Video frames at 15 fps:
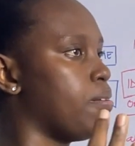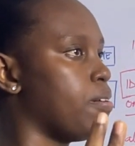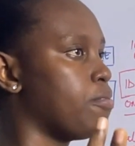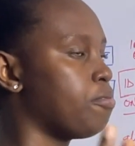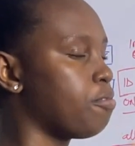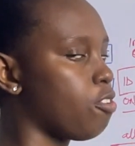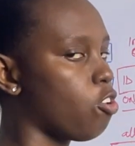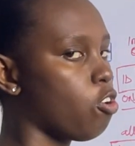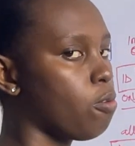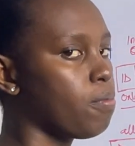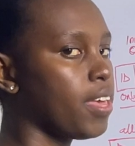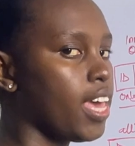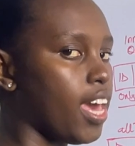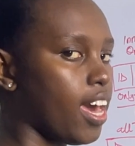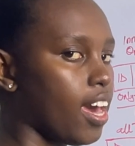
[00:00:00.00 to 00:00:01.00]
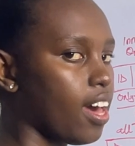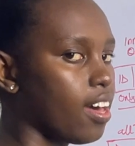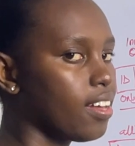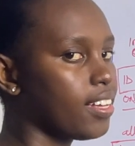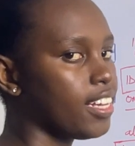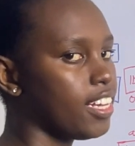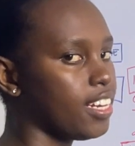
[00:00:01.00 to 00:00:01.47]
from
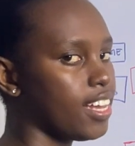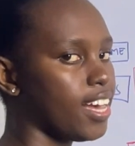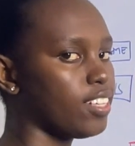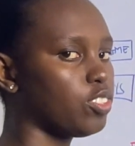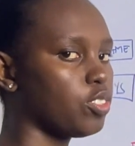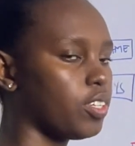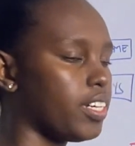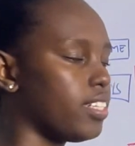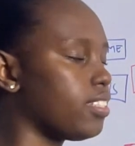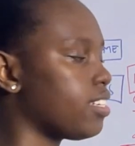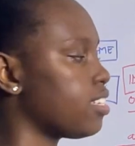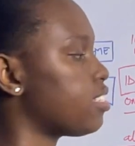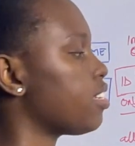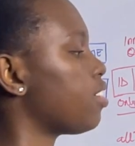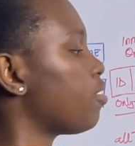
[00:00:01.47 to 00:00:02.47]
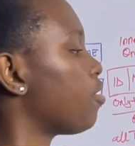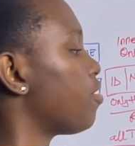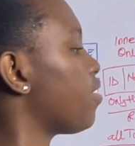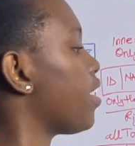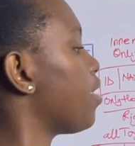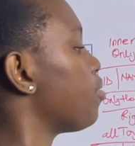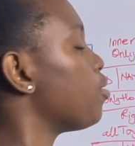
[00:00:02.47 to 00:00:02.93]
here, inner join this and all
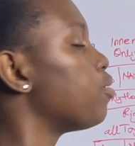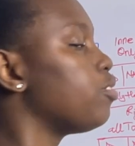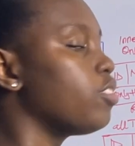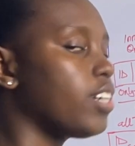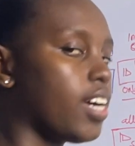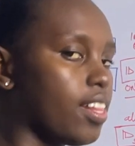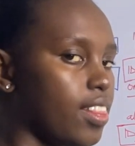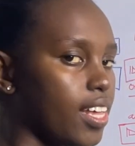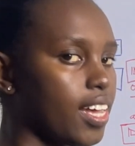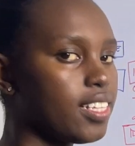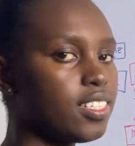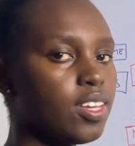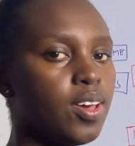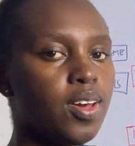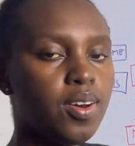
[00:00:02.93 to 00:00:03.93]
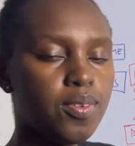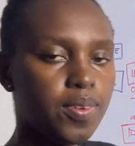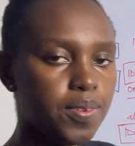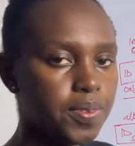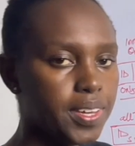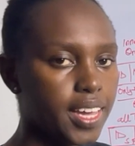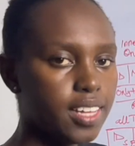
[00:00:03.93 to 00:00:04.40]
that. We will look at that
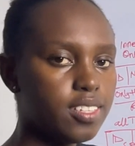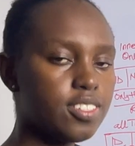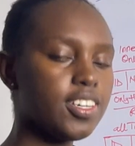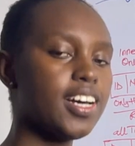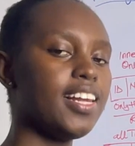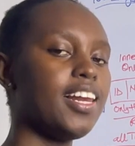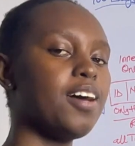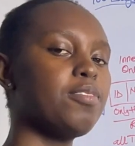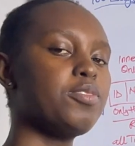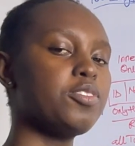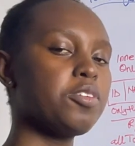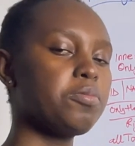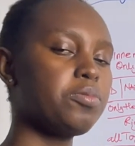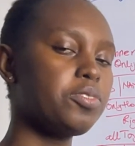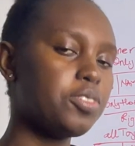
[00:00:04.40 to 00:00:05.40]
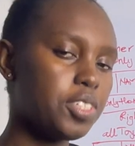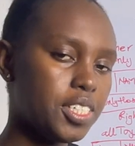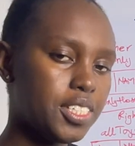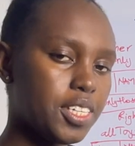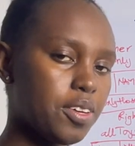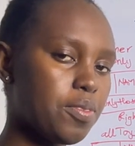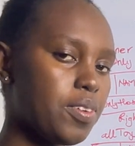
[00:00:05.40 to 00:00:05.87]
when we get to our laptop
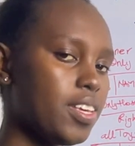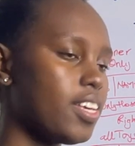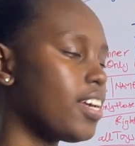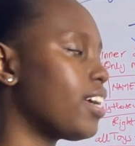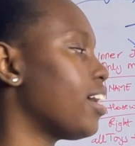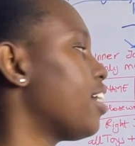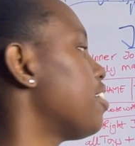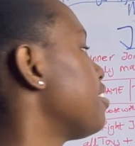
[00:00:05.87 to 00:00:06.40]
during the week. All